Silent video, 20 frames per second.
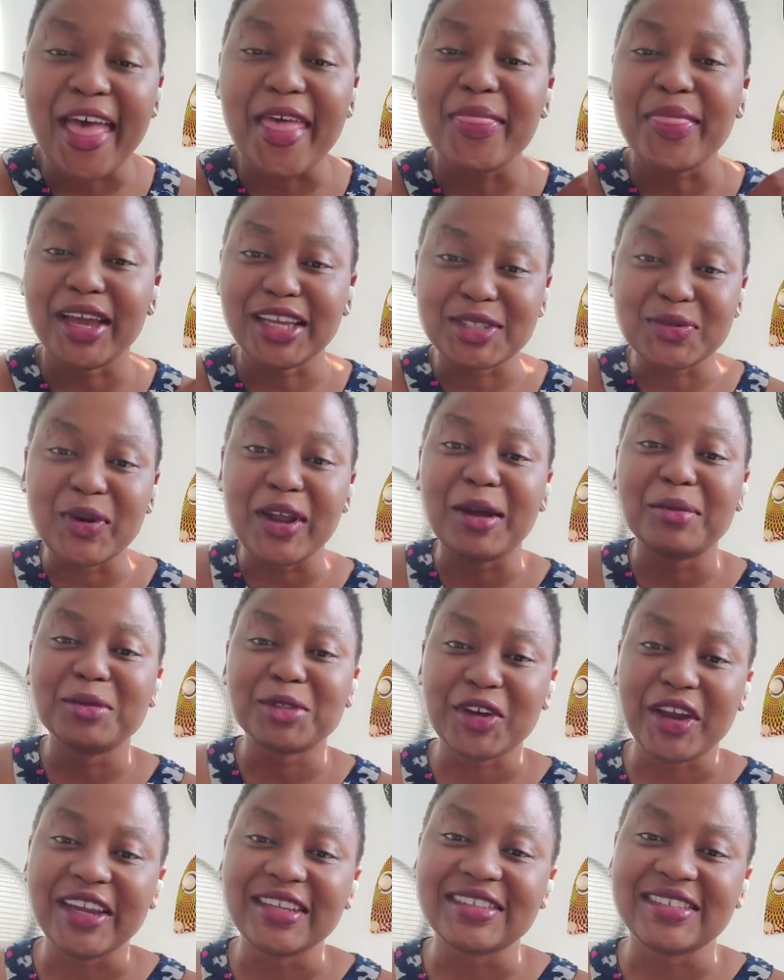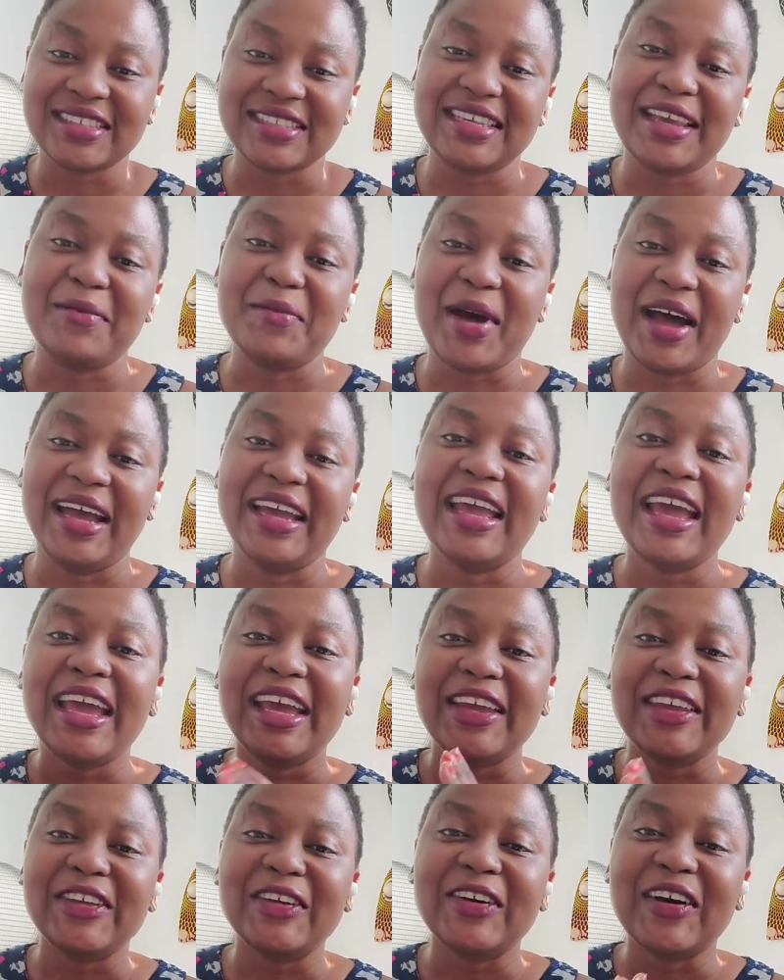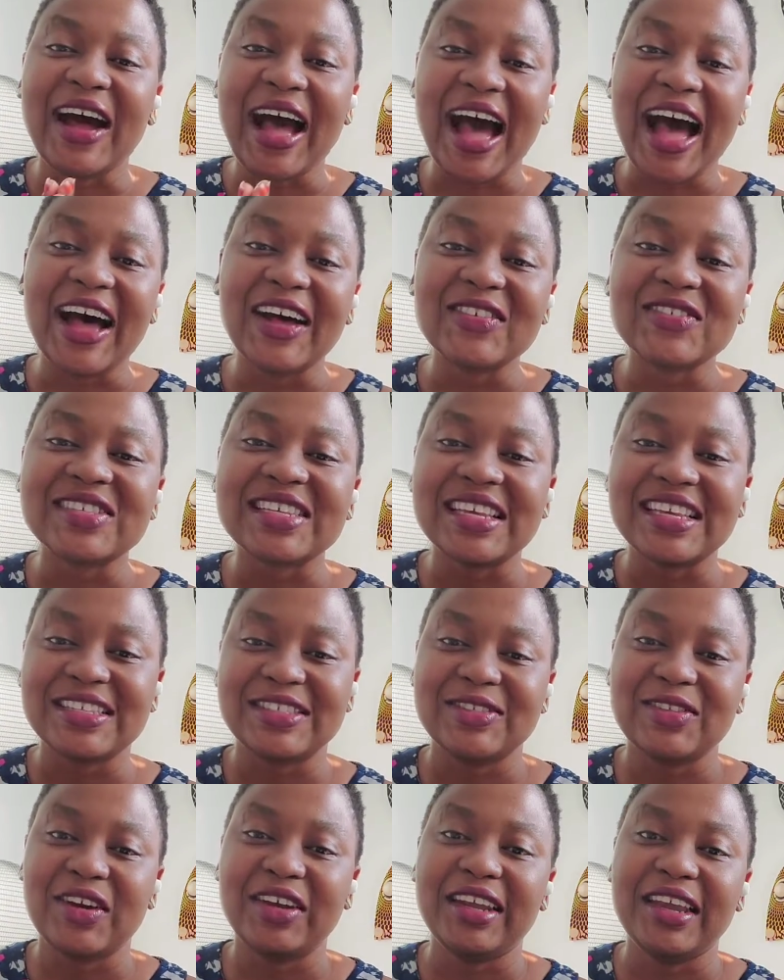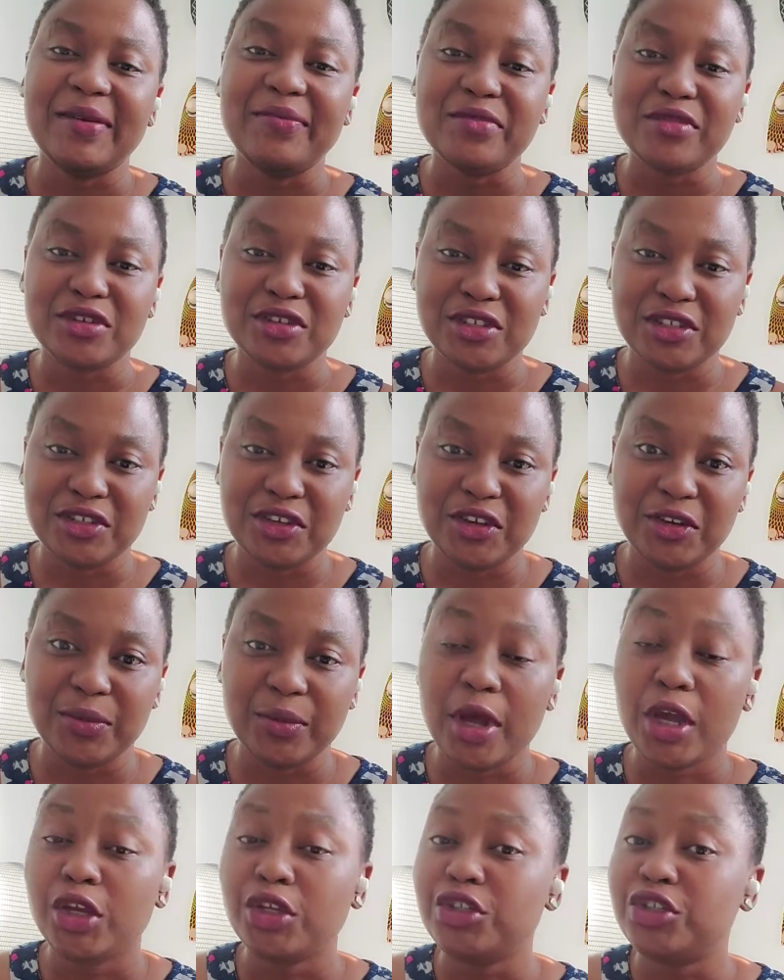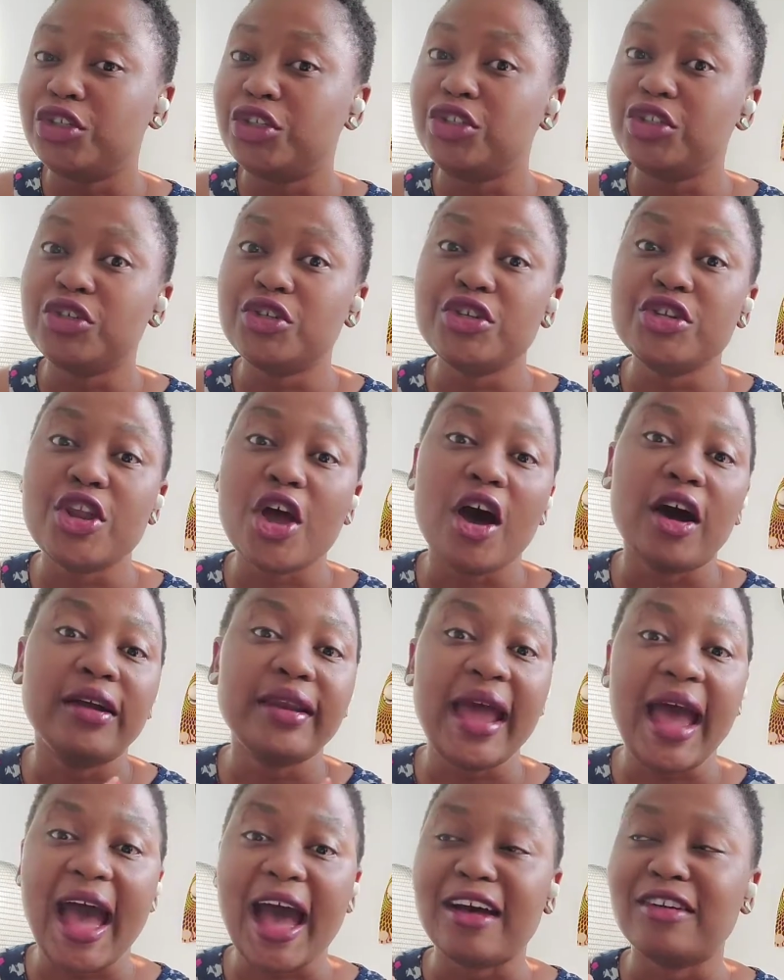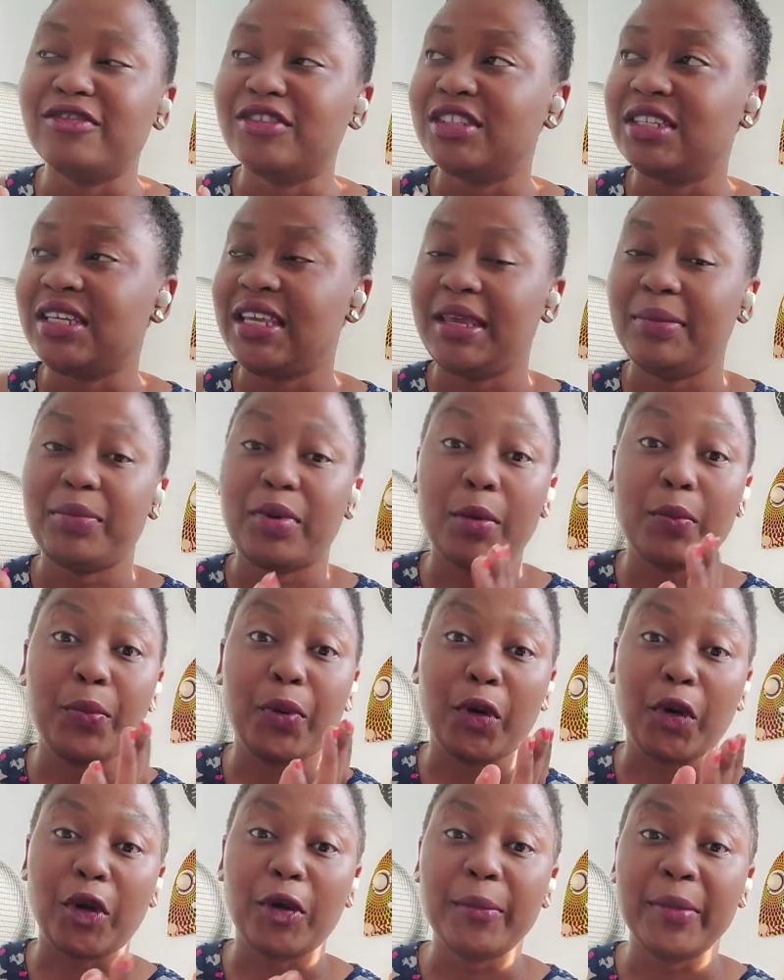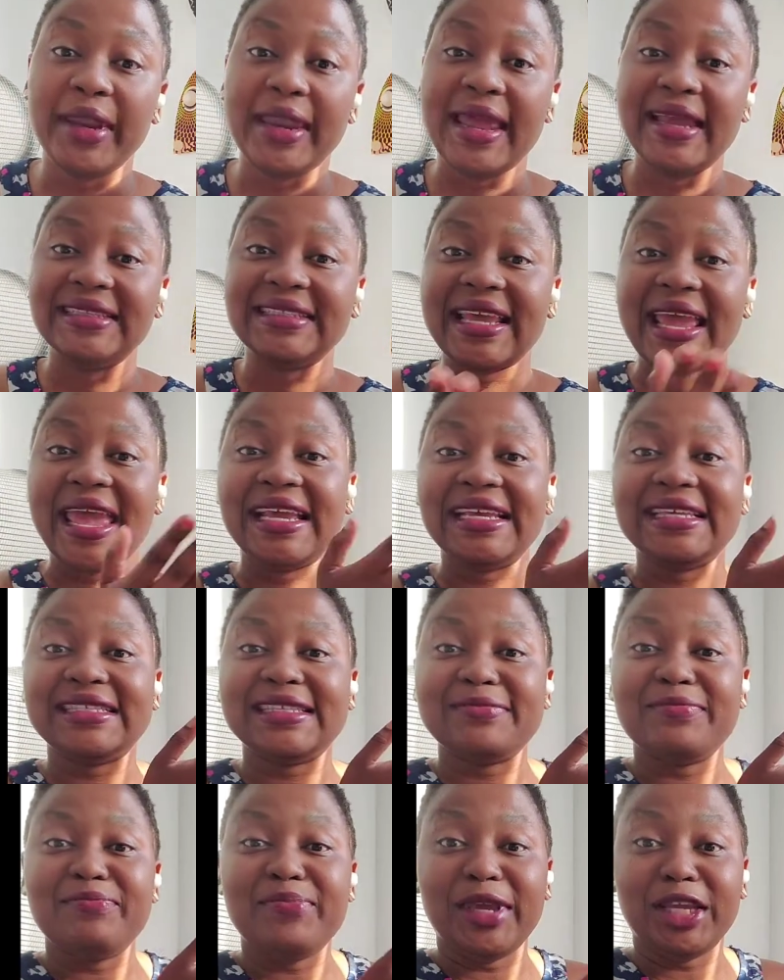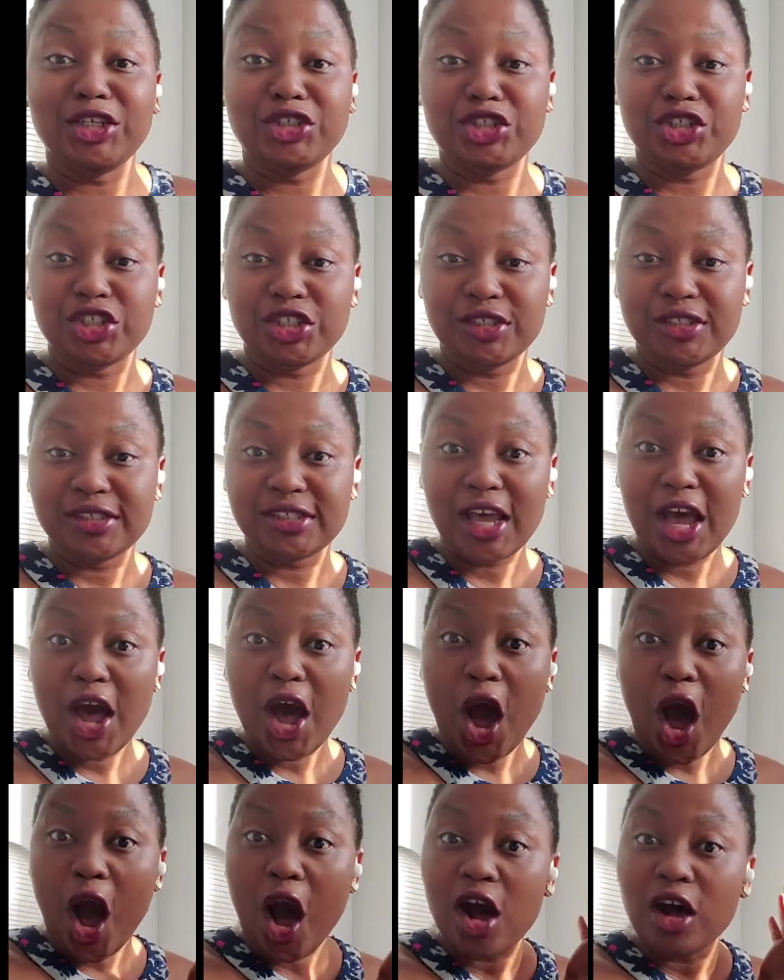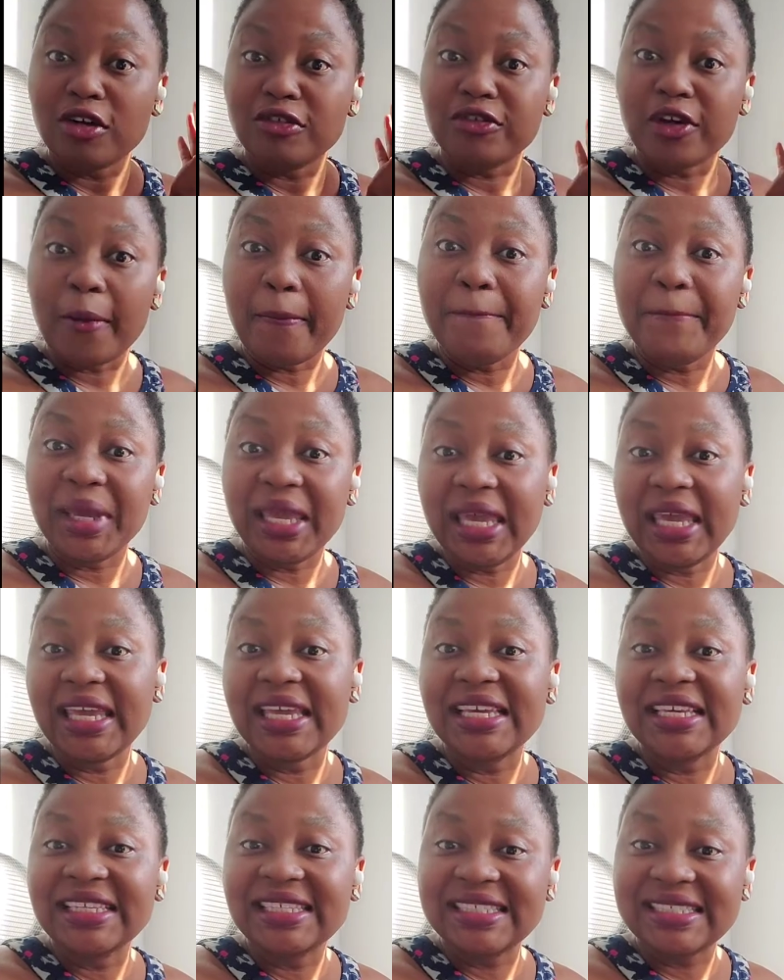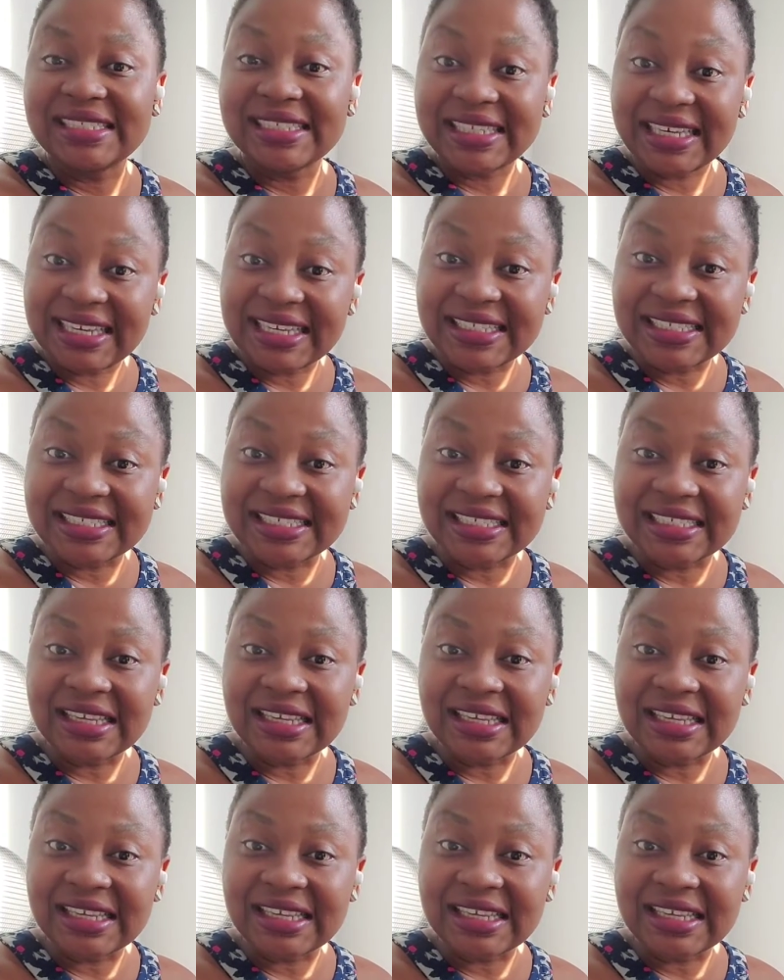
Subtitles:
That's what I'm trying to say by your house is not a museum. You do not have to keep permanent exhibitions of pieces.